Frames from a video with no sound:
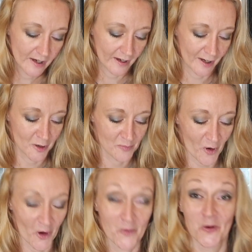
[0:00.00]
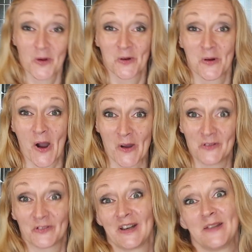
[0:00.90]
I will
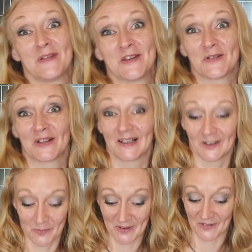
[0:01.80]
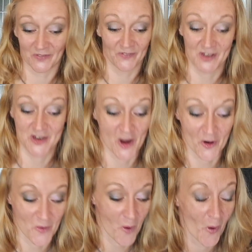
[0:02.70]
hopefully be doing a little bit of a
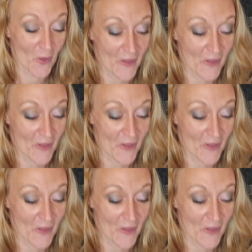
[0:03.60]
video on